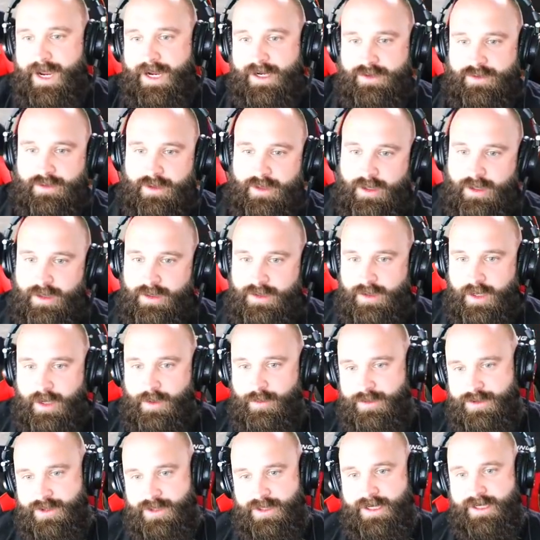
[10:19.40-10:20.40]
So I'm gonna, I
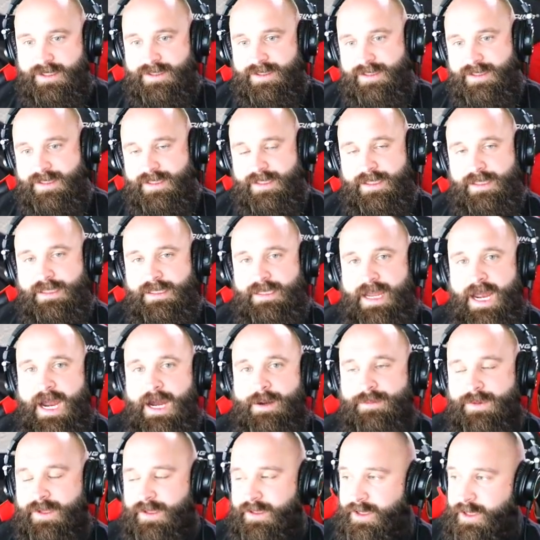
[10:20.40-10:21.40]
want you guys to see the
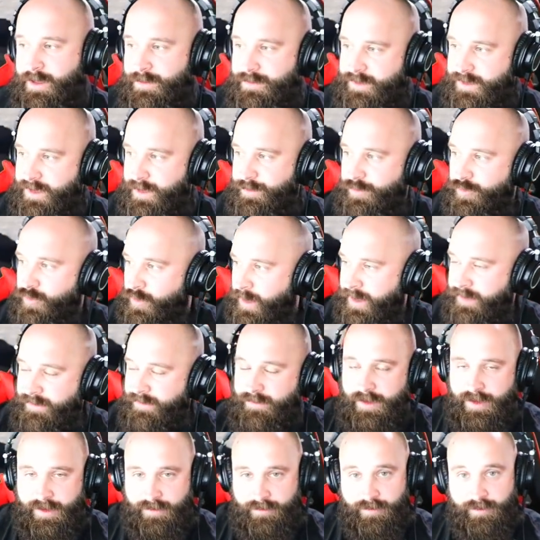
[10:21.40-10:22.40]
gap that comes up
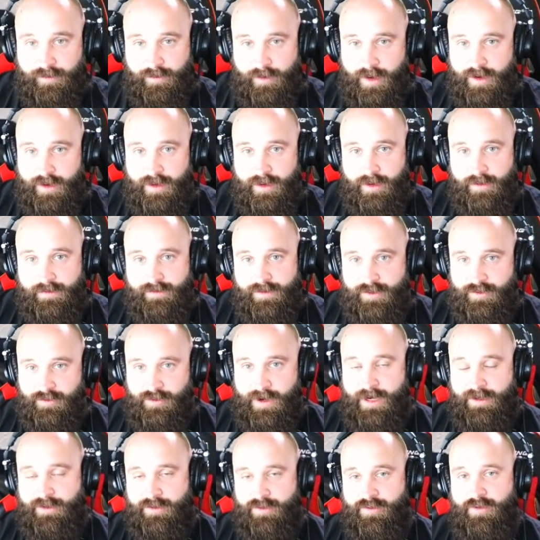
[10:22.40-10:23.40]
right in front of the
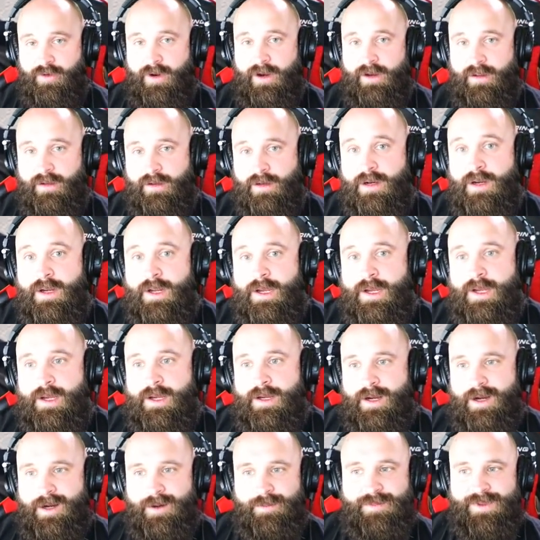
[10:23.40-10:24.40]
tractor trailer.
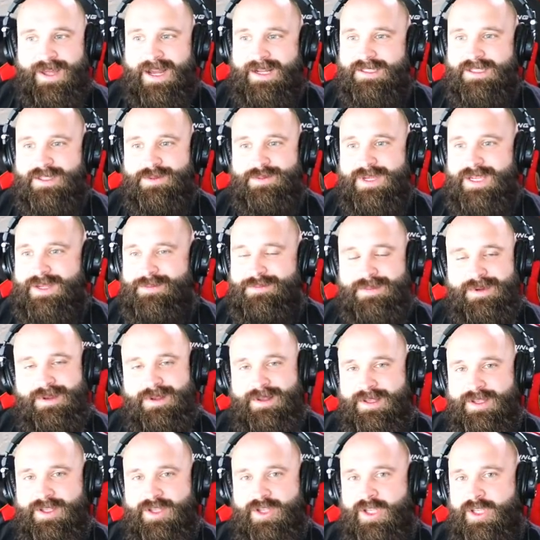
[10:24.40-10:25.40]
Um, that to me,
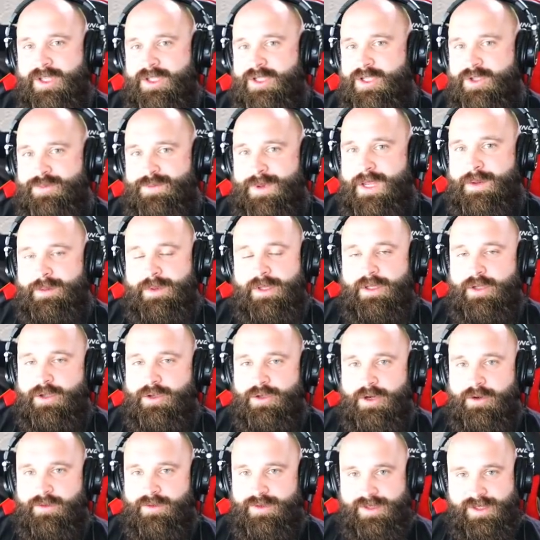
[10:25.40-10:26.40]
it, it, just made me a little
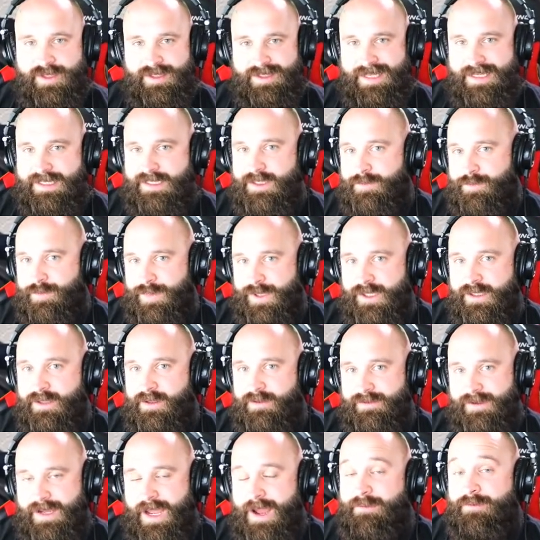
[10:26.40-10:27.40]
nervous because that's a big
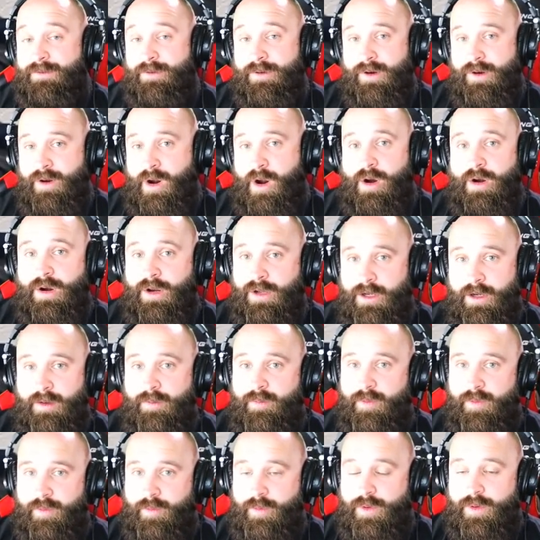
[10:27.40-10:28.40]
enough gap for a car to
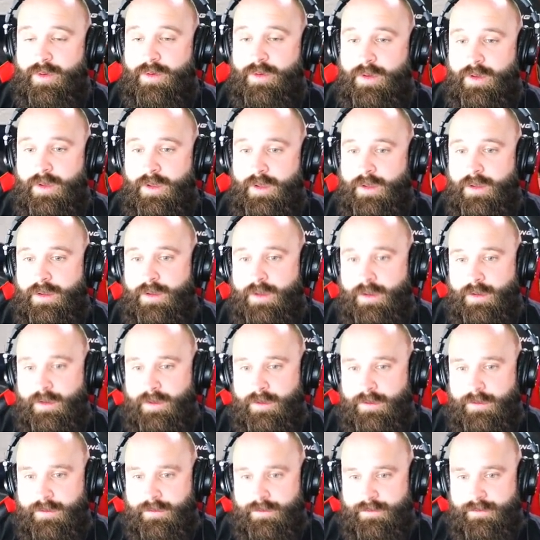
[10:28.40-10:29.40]
come through.
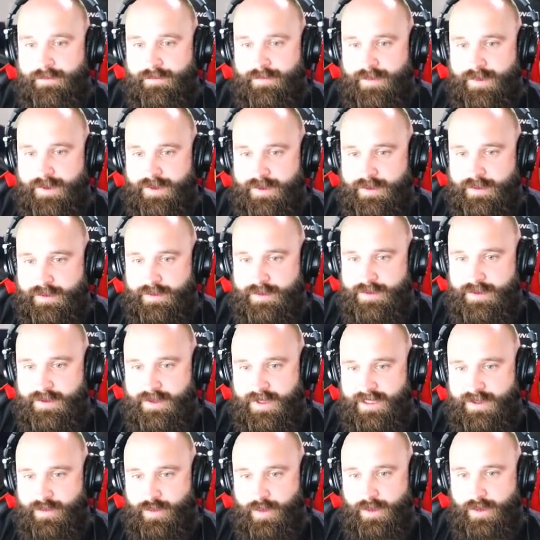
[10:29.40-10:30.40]
So
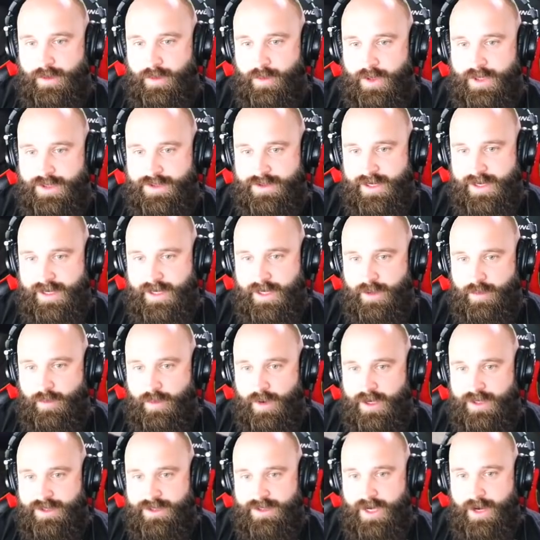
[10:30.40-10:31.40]
that's what we're gonna watch right here.
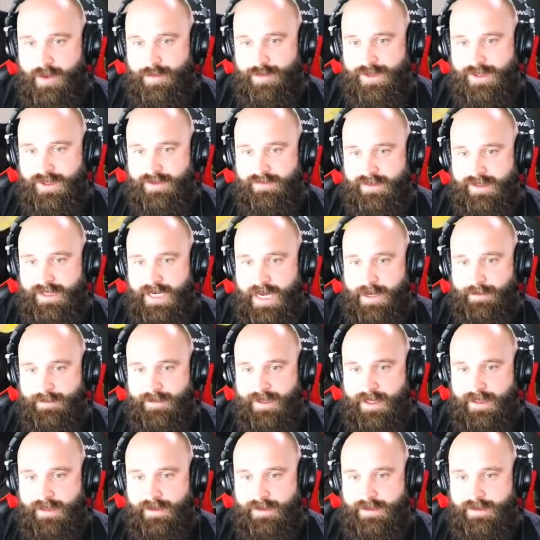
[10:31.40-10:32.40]
Watch how big of a gap
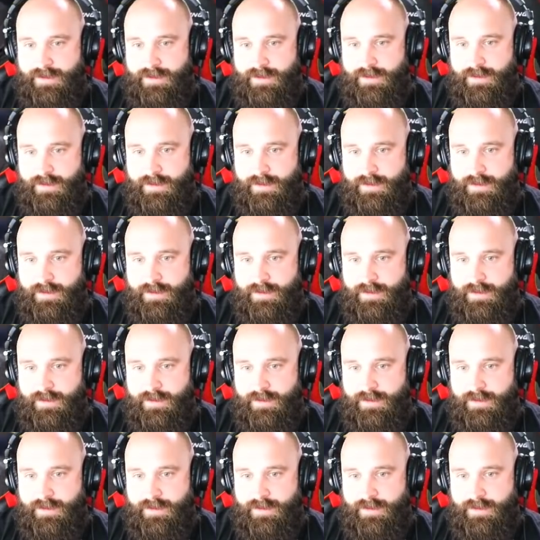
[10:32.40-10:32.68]
that is.